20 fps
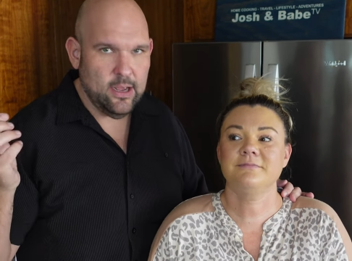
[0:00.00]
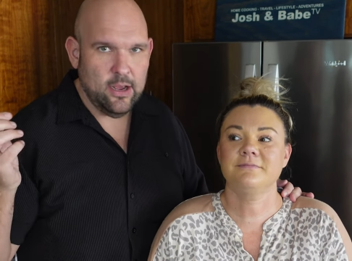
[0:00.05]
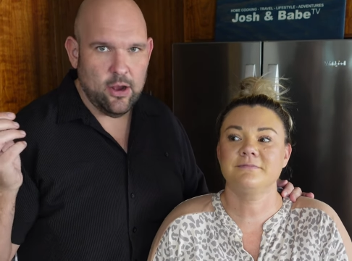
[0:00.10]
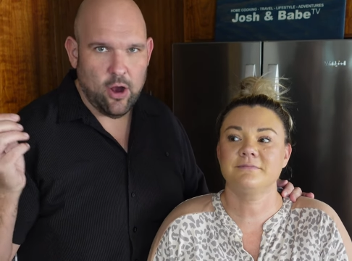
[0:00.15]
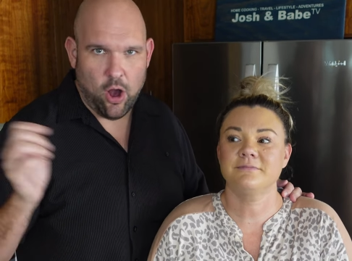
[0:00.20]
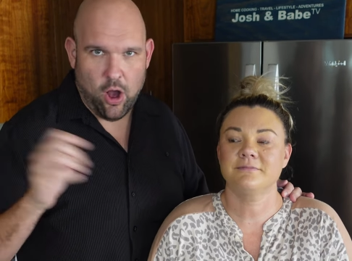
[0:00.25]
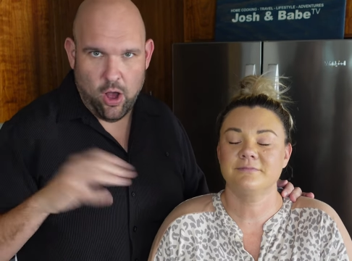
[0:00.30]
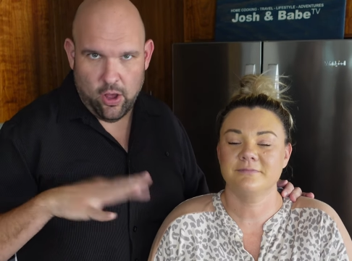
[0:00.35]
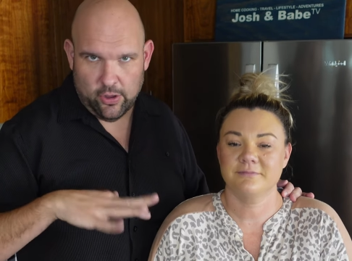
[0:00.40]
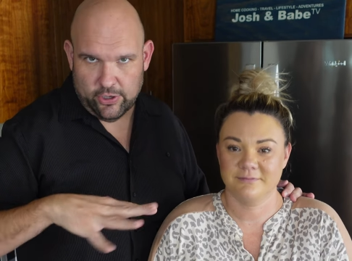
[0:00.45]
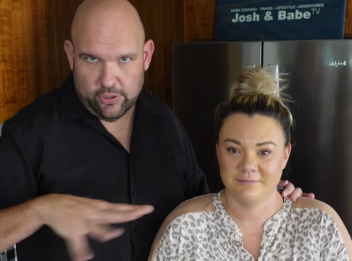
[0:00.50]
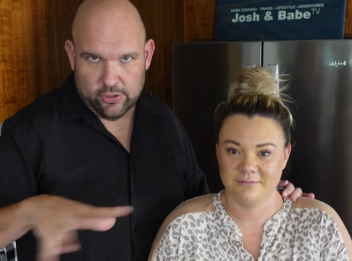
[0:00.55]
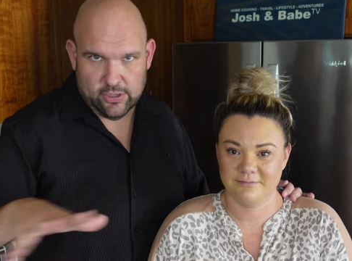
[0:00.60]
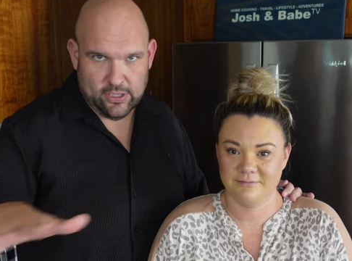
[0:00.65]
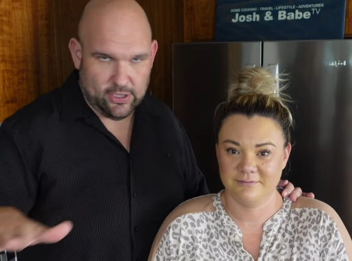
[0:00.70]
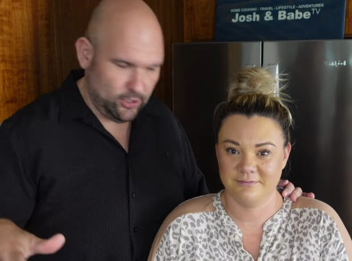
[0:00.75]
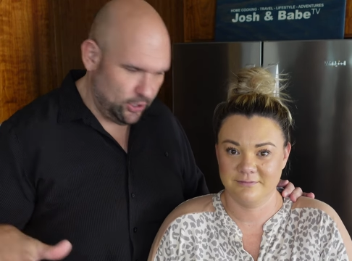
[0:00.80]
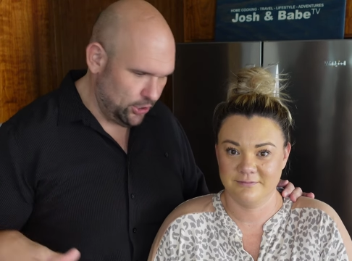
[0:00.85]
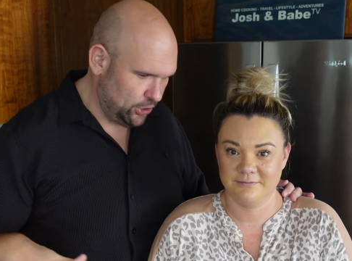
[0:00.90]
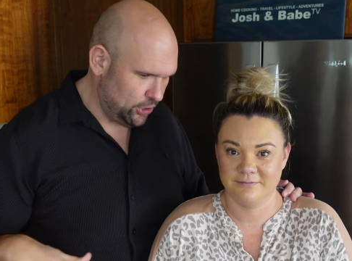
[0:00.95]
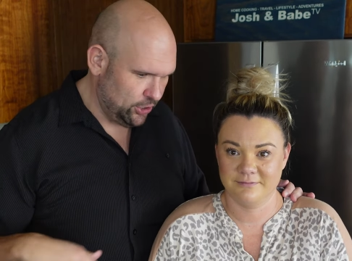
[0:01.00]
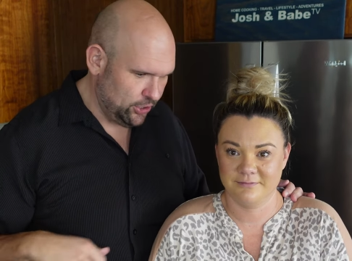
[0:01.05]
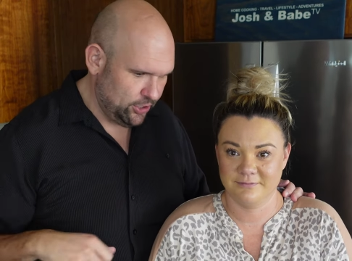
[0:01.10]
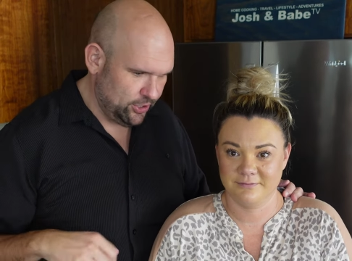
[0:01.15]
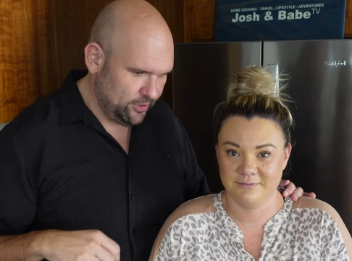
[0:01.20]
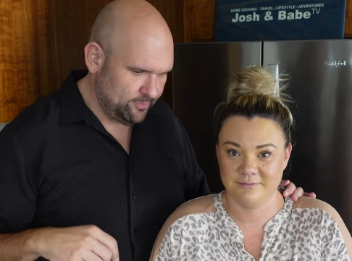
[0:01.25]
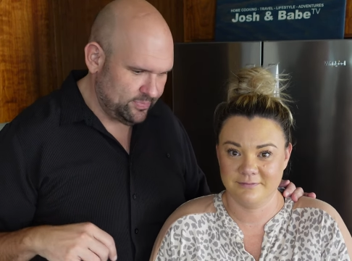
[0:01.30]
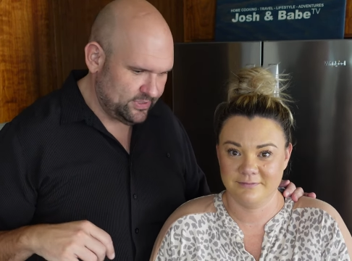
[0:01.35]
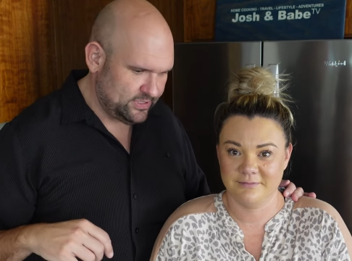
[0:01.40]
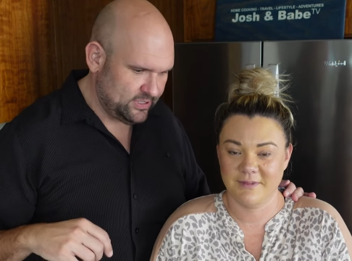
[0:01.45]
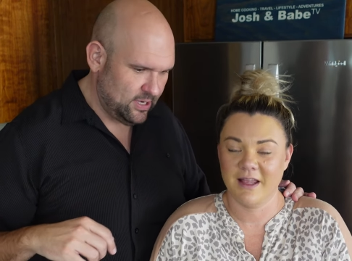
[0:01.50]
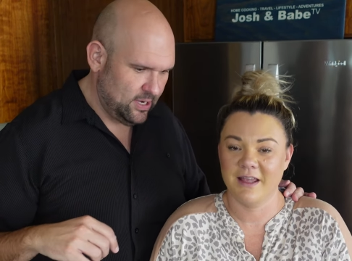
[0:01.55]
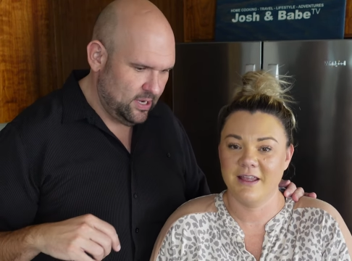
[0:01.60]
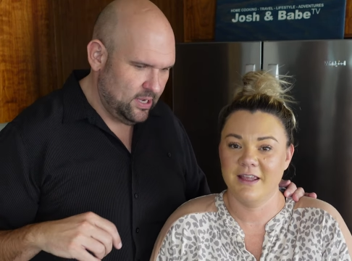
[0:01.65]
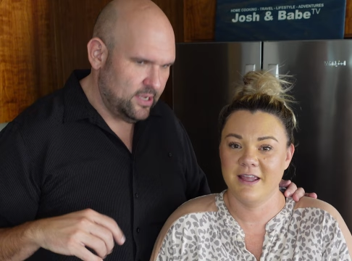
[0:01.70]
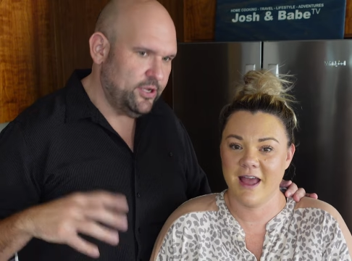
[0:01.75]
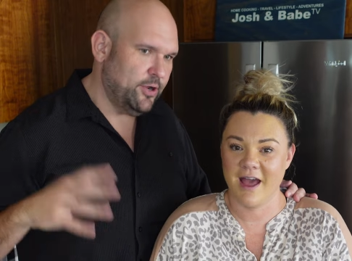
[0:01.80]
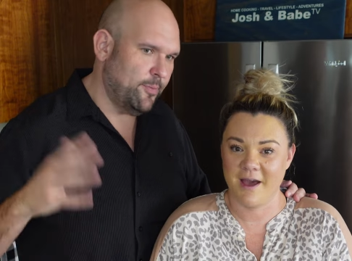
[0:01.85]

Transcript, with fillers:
Speaker 1: all your little herbs, yeah.